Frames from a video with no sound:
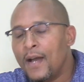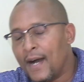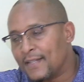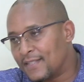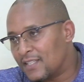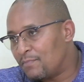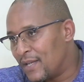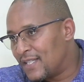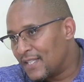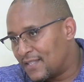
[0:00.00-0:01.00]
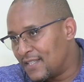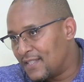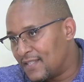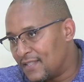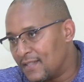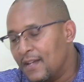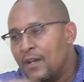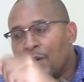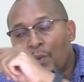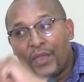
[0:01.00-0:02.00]
unsuspecting citizens.
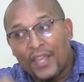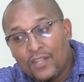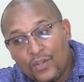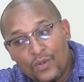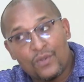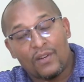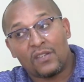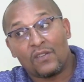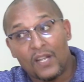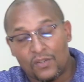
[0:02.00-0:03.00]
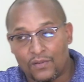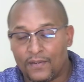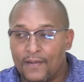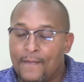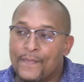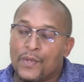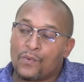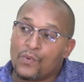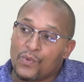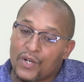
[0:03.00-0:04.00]
With the new regulation,
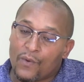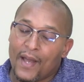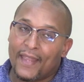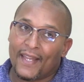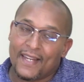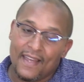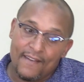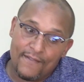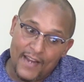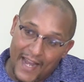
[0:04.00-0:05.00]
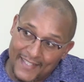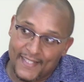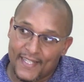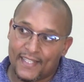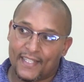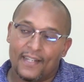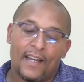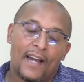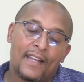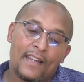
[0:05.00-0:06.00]
we will require that every handset
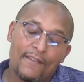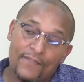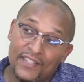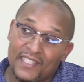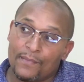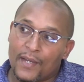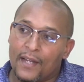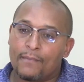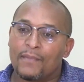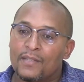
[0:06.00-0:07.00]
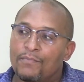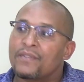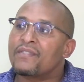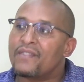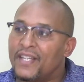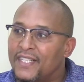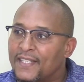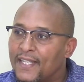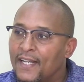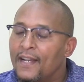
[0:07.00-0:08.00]
and every SIM card must be re-registered.